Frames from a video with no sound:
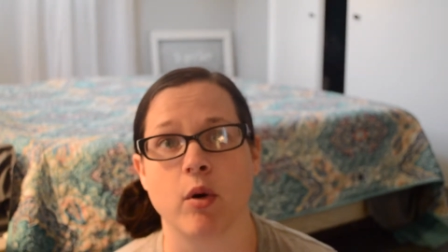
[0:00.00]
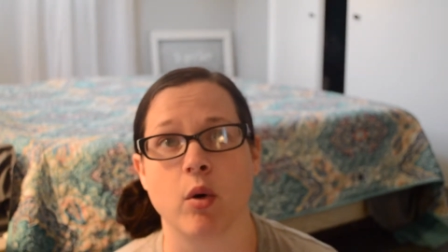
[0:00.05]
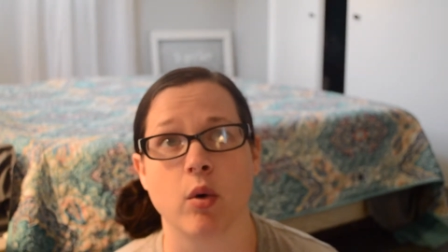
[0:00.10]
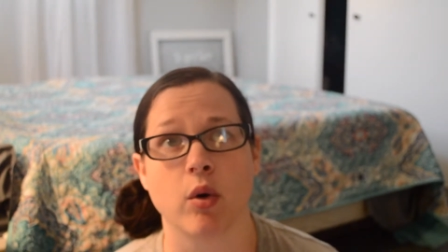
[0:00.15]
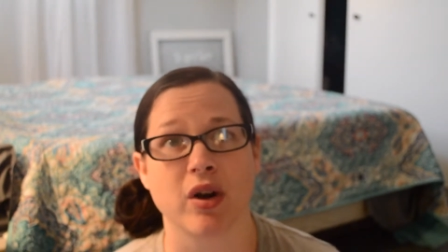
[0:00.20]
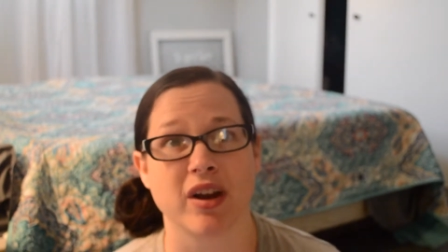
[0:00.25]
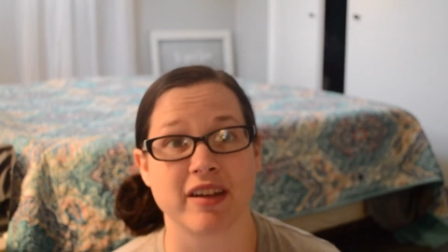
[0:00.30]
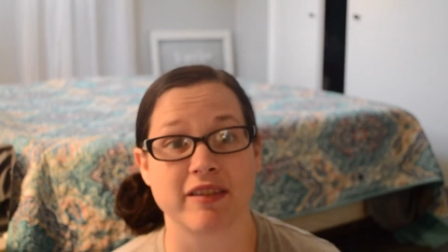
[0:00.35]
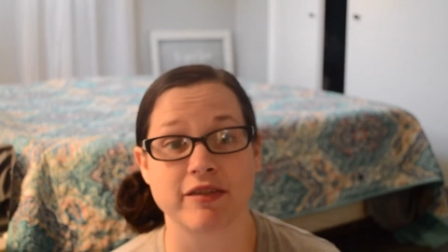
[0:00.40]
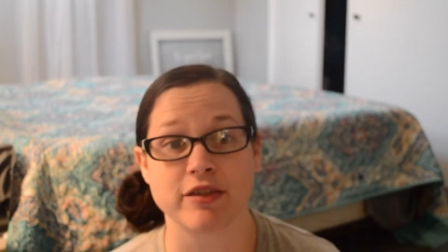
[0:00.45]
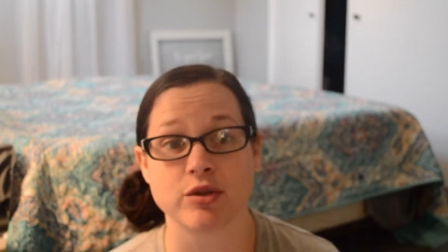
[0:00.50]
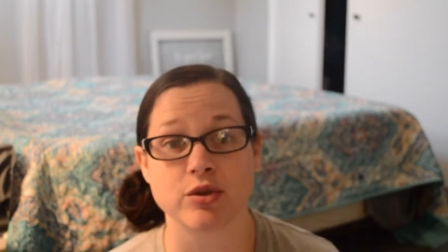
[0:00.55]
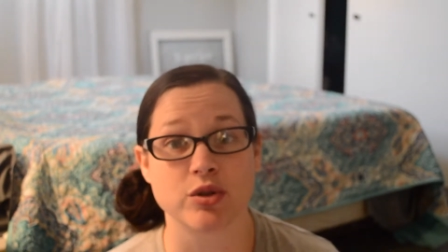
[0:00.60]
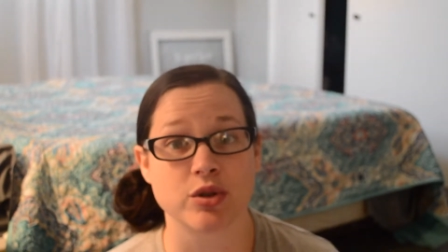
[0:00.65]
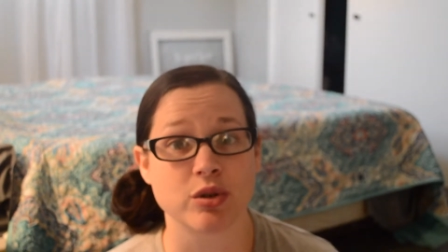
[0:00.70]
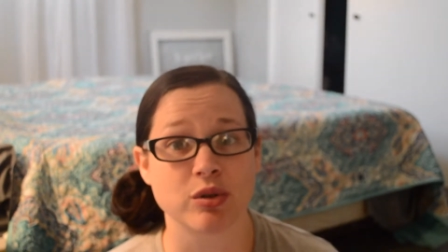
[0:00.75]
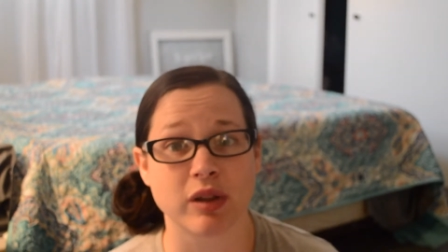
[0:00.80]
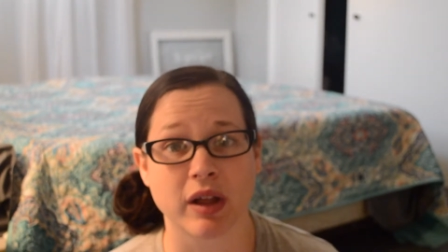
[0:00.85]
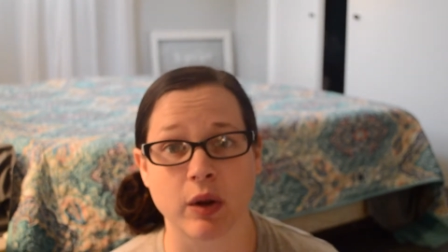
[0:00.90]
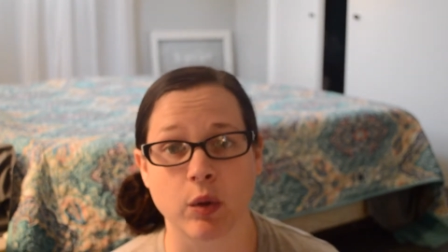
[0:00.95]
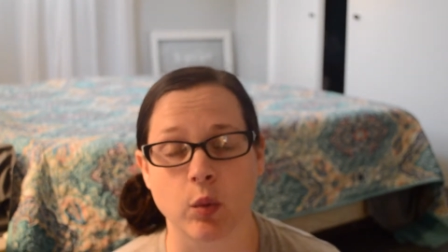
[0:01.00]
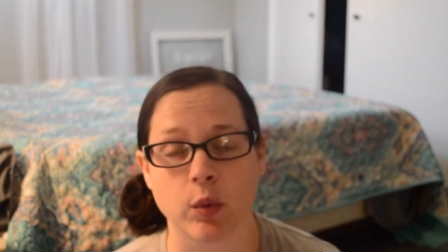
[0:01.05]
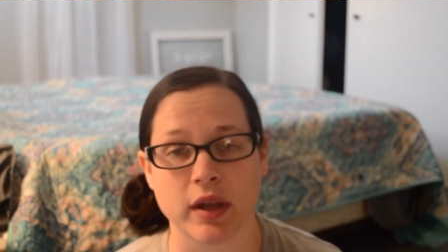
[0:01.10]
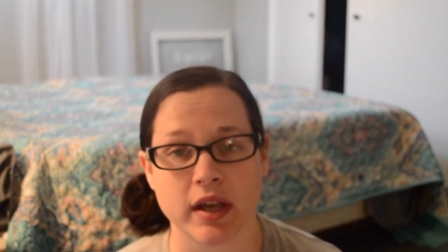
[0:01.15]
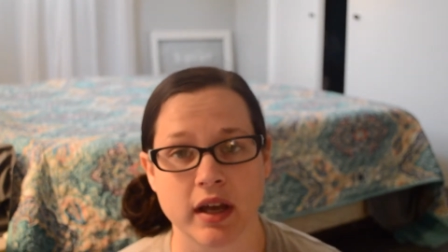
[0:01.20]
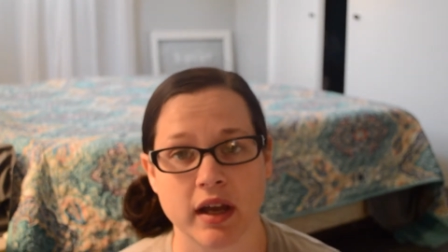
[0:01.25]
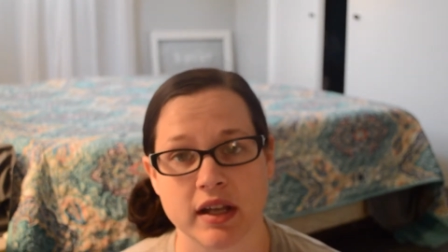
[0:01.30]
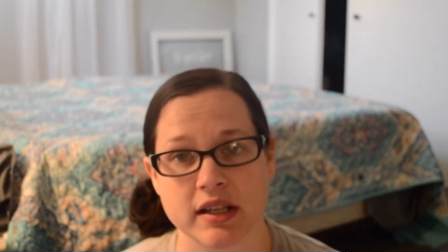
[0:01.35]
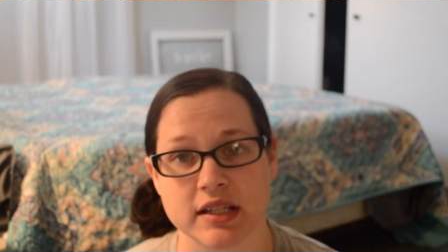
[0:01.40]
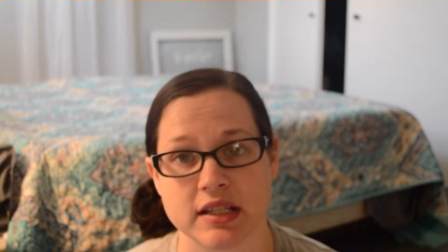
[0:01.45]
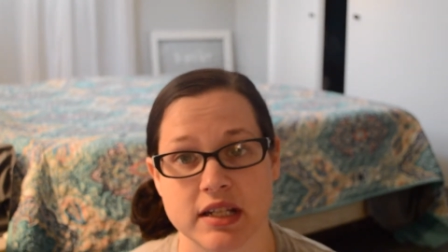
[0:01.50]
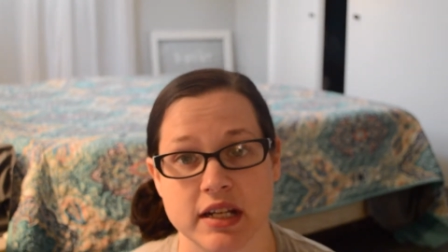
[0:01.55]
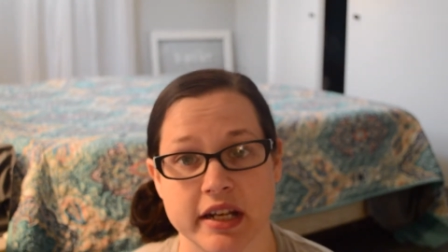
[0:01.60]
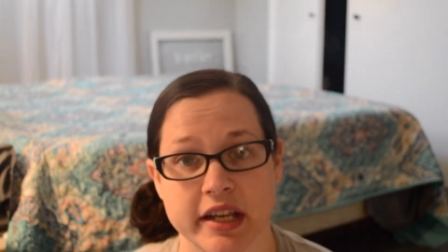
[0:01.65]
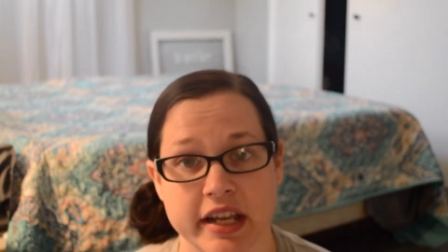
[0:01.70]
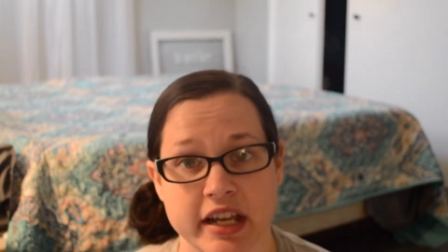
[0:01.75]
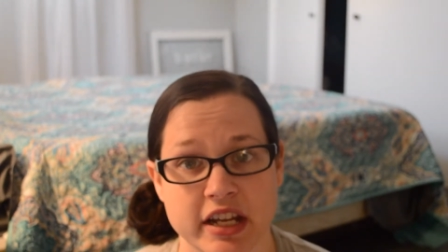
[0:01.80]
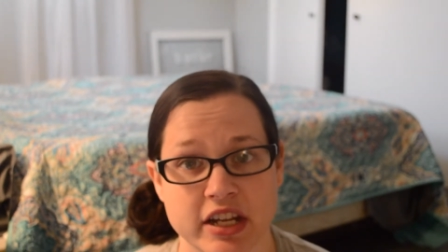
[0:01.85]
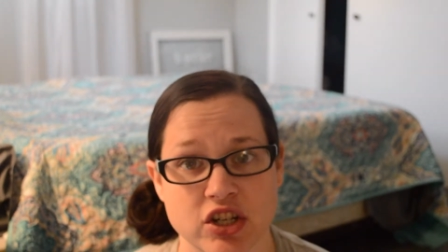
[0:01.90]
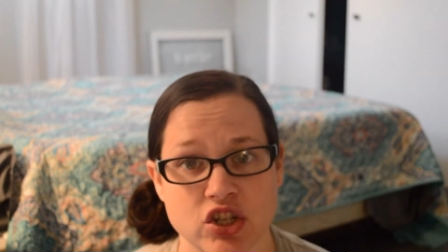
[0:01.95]
Or if you do, like we got
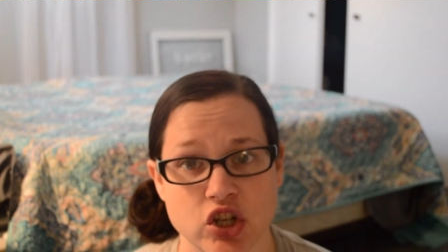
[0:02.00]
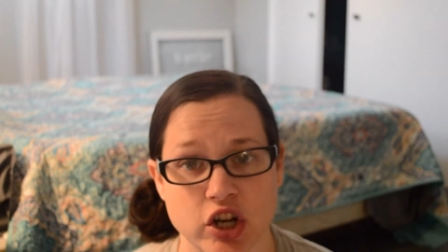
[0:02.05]
stuck in